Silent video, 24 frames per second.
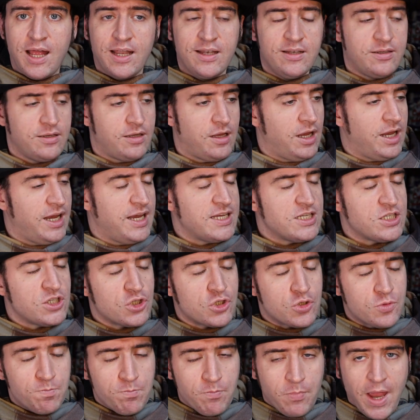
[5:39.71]
and
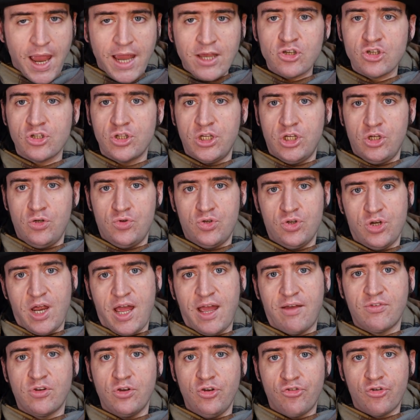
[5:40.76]
especially you should
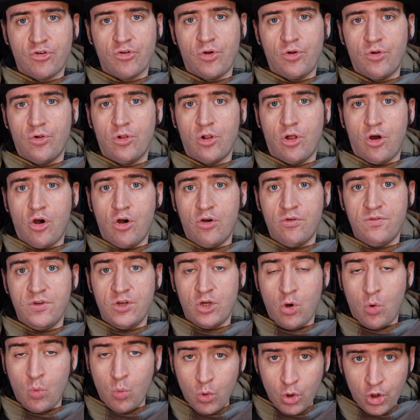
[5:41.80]
have control
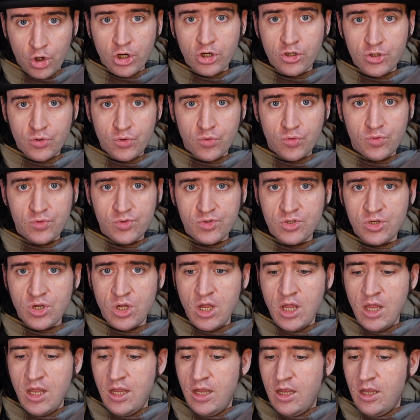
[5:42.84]
over your work tools.
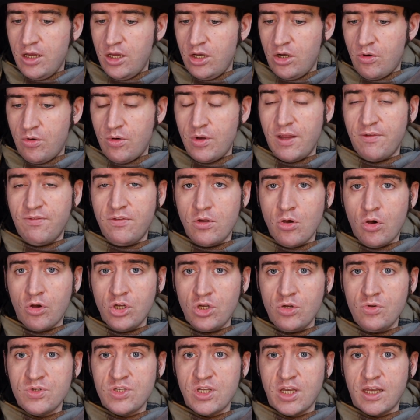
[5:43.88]
You know, if you're
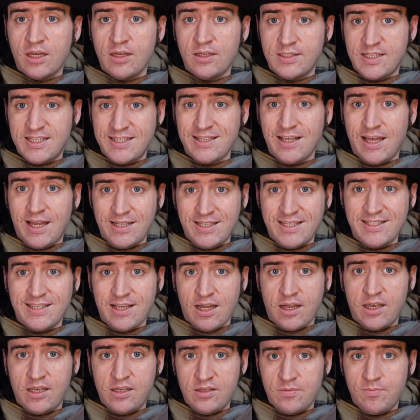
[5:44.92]
using a
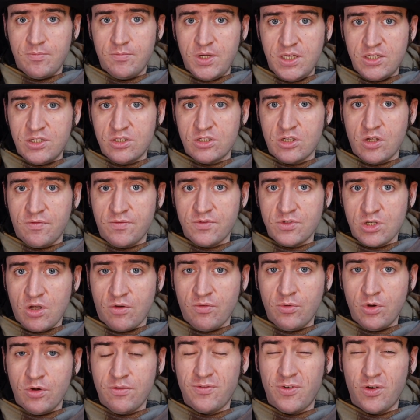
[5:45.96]
design piece of
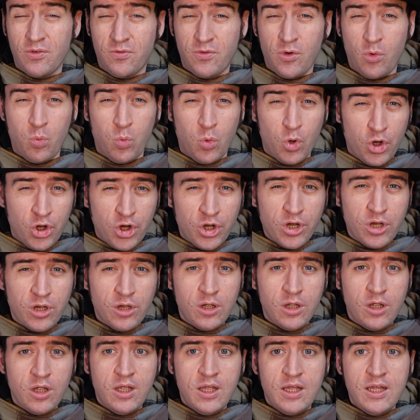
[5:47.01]
software for
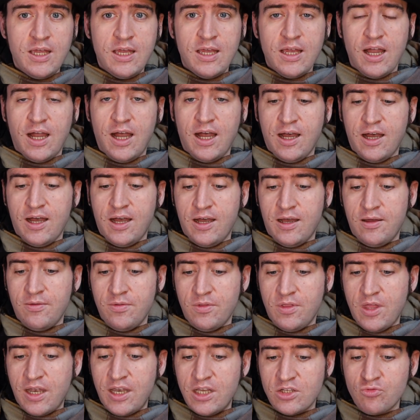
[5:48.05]
work,
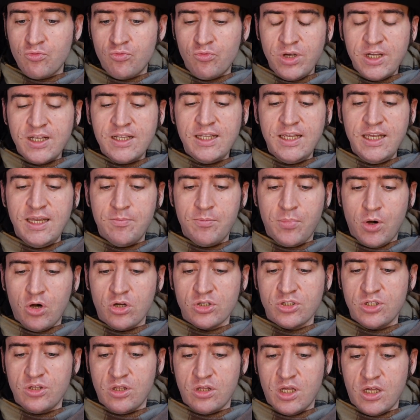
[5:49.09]
then it's really
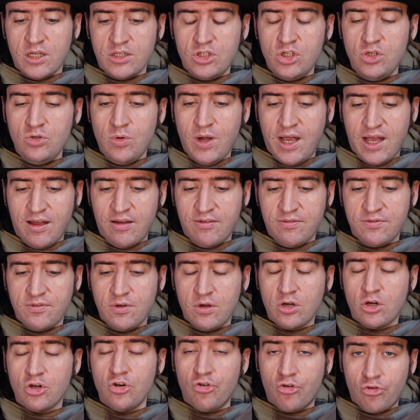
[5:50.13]
important that you
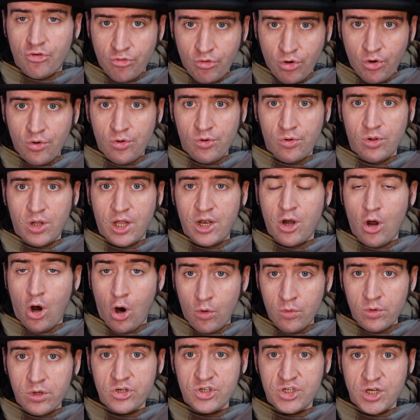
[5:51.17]
have control and
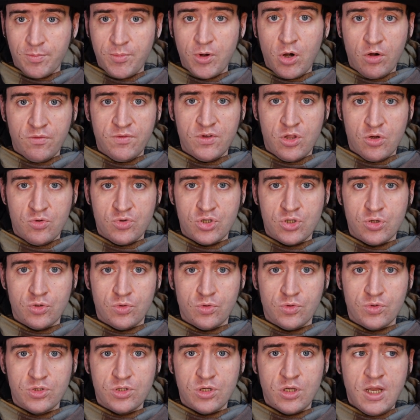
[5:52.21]
ownership over those
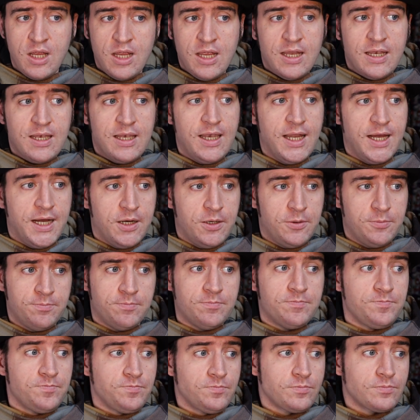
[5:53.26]
tools.
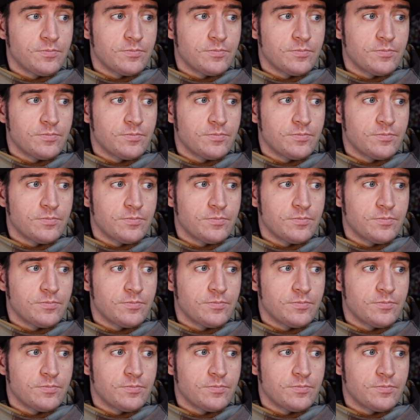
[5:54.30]
Now,